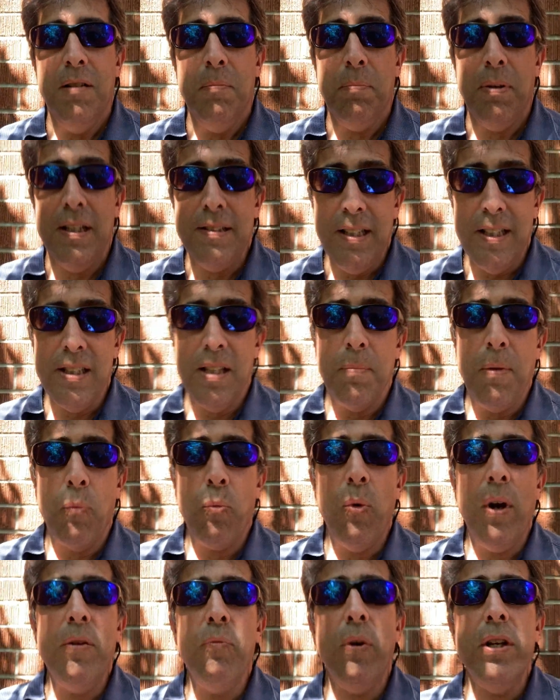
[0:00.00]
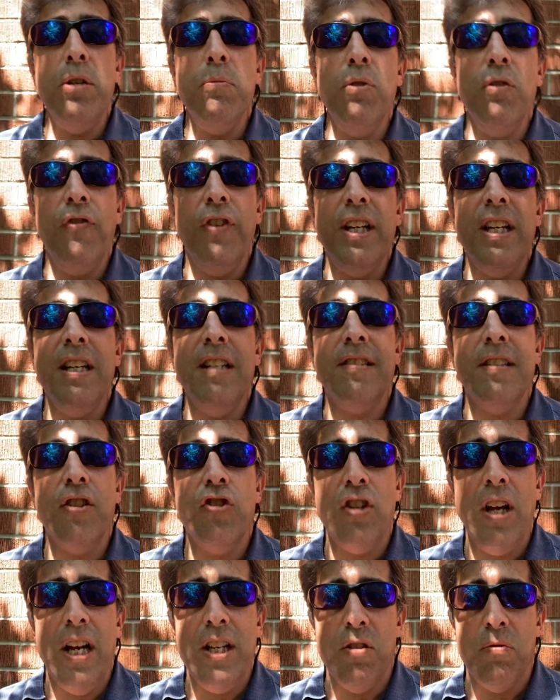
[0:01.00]
But I said to him, when you're moving in, he said
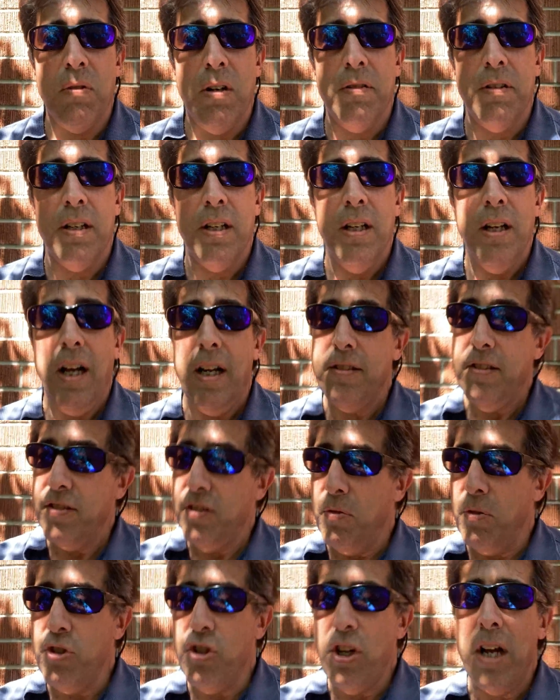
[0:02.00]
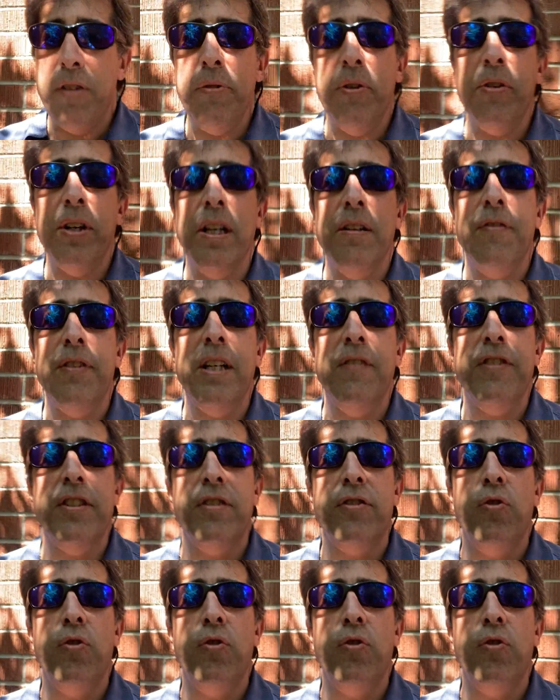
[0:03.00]
January. I said, so in January, he'll give us